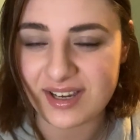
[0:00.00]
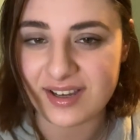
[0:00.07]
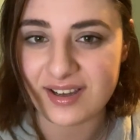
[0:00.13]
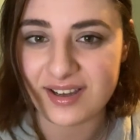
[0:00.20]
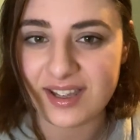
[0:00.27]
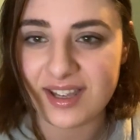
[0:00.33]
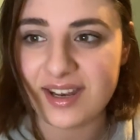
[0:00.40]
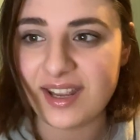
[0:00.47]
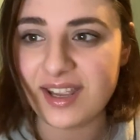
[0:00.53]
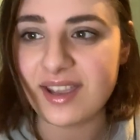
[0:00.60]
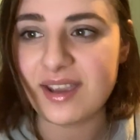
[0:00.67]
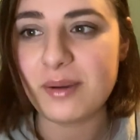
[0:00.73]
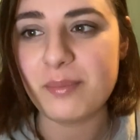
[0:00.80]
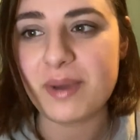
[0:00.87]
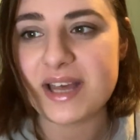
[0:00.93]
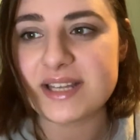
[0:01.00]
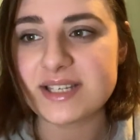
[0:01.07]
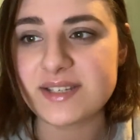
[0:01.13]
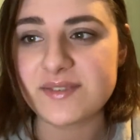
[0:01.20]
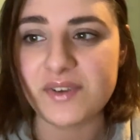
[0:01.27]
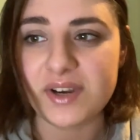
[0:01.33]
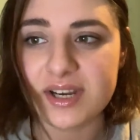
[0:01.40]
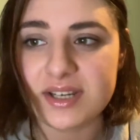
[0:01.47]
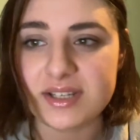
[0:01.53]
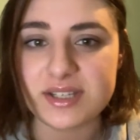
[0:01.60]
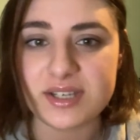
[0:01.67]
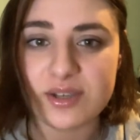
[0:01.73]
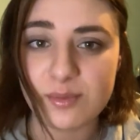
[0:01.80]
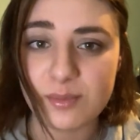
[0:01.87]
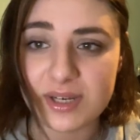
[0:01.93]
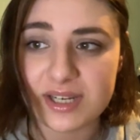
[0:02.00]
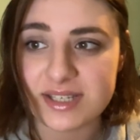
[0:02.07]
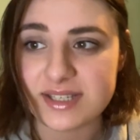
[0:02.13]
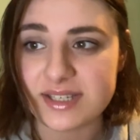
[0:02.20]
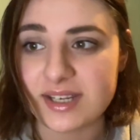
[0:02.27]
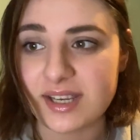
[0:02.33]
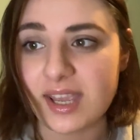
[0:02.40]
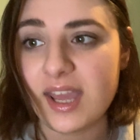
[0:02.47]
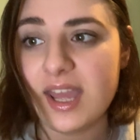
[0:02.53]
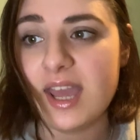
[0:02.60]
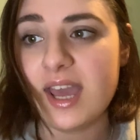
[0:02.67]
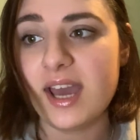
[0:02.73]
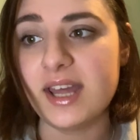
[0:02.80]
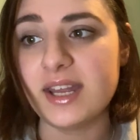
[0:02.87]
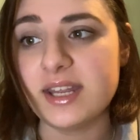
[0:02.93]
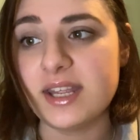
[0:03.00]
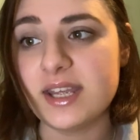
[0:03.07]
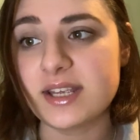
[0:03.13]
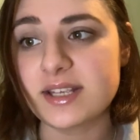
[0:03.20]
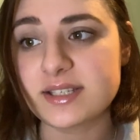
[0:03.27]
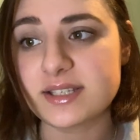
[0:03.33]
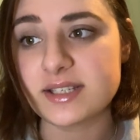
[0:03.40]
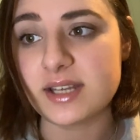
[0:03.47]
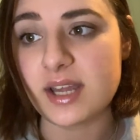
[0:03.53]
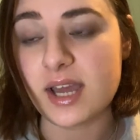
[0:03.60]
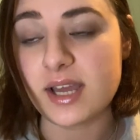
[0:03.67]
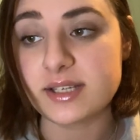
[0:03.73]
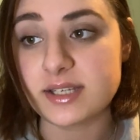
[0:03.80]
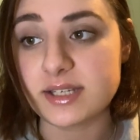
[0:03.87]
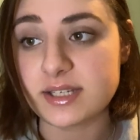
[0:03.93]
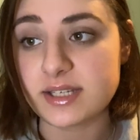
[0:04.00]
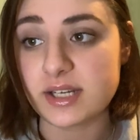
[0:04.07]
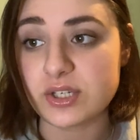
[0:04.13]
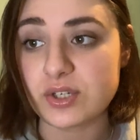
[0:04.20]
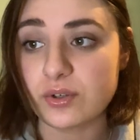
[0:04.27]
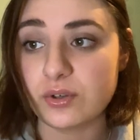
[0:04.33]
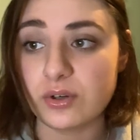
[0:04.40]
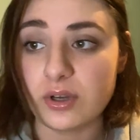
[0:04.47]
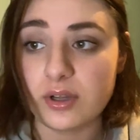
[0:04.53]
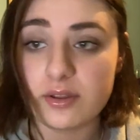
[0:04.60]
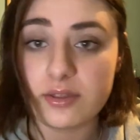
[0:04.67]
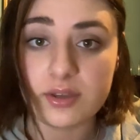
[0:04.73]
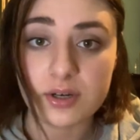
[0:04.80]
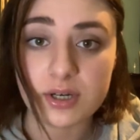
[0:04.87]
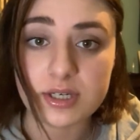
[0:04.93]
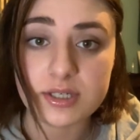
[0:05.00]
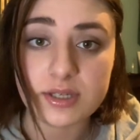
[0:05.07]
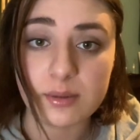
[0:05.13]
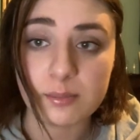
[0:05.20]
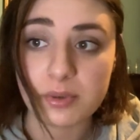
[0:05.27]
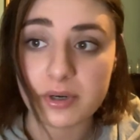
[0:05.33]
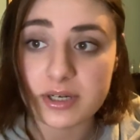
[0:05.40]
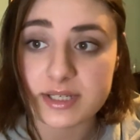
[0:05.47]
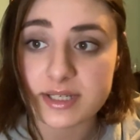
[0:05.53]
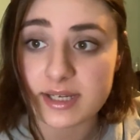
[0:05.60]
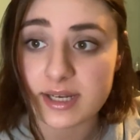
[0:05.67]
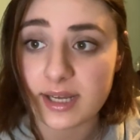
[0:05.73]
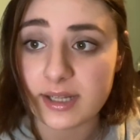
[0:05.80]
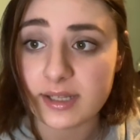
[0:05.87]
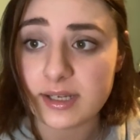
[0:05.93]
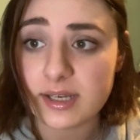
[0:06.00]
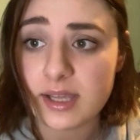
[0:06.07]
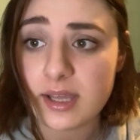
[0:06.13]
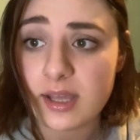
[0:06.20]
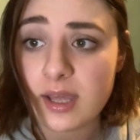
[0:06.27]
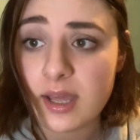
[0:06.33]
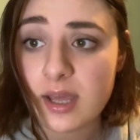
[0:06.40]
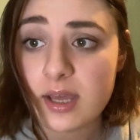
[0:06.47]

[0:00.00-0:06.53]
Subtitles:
It encompasses various humanistic and existential theories on personality.